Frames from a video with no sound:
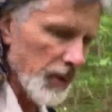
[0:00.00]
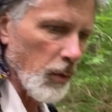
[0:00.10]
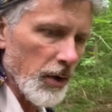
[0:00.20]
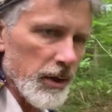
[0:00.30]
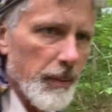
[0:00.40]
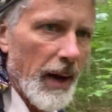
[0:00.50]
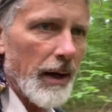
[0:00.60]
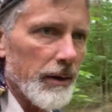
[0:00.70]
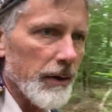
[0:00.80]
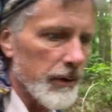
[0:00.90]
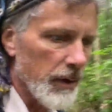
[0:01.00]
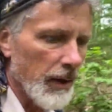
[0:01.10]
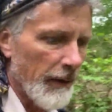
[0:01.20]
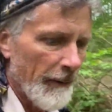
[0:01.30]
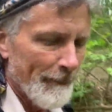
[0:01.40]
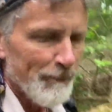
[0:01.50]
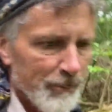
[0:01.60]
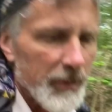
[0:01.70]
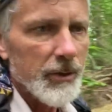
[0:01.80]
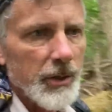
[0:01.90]
worried about, and
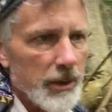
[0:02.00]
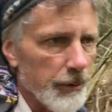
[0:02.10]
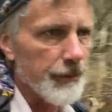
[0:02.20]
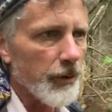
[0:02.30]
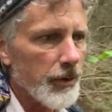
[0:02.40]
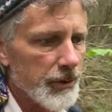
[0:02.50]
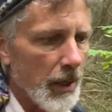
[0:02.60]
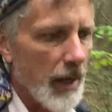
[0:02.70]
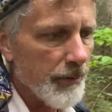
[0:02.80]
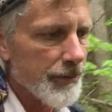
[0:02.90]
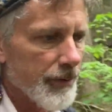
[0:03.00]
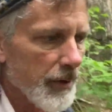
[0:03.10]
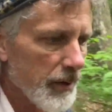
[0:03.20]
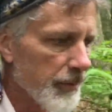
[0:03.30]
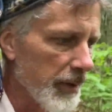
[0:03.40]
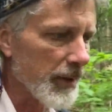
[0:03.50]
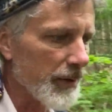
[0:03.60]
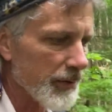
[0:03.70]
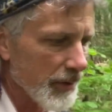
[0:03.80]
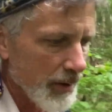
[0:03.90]
you take your focus off
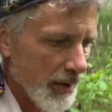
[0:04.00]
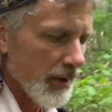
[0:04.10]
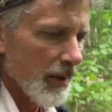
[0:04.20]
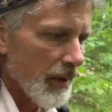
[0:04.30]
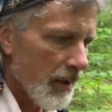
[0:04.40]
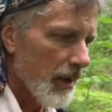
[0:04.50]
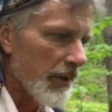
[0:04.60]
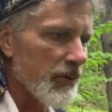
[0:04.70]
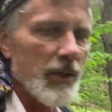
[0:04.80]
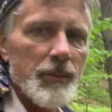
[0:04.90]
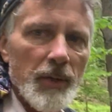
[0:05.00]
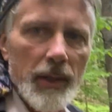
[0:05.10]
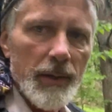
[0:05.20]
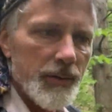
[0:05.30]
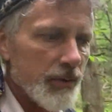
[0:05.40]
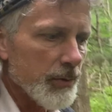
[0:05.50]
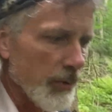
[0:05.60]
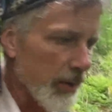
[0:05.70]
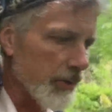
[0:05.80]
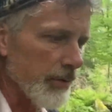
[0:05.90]
because it seems like it's
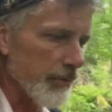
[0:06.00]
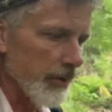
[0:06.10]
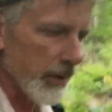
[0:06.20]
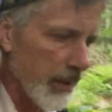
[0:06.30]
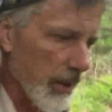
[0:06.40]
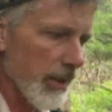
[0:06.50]
relatively,